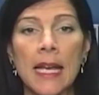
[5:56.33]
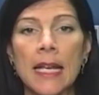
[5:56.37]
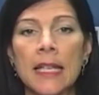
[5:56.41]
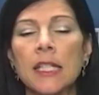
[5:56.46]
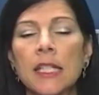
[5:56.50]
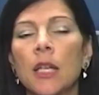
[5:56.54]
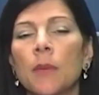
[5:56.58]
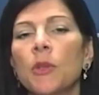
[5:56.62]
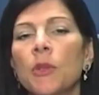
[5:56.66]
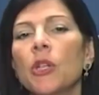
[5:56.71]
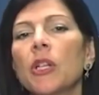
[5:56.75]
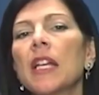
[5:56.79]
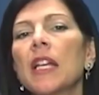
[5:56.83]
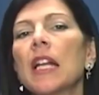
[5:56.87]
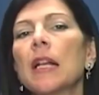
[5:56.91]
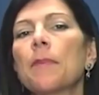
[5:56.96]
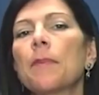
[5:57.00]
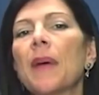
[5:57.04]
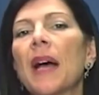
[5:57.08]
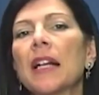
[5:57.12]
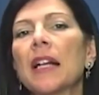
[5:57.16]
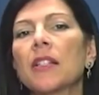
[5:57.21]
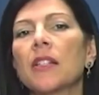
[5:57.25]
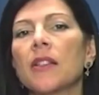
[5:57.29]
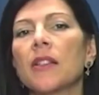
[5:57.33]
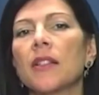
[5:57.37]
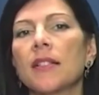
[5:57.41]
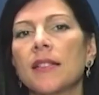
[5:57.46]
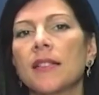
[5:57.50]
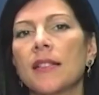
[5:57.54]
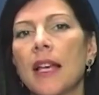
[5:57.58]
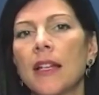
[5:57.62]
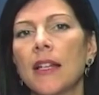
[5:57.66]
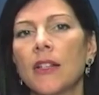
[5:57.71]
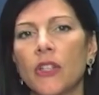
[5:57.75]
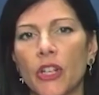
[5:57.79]
is communicated back to the
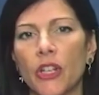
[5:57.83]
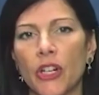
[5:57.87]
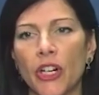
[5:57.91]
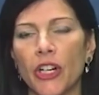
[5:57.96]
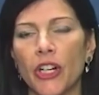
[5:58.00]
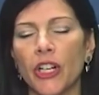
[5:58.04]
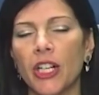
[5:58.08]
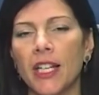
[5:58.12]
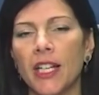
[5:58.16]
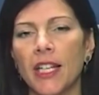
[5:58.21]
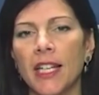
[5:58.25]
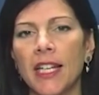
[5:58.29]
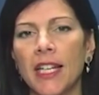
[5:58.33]
sender,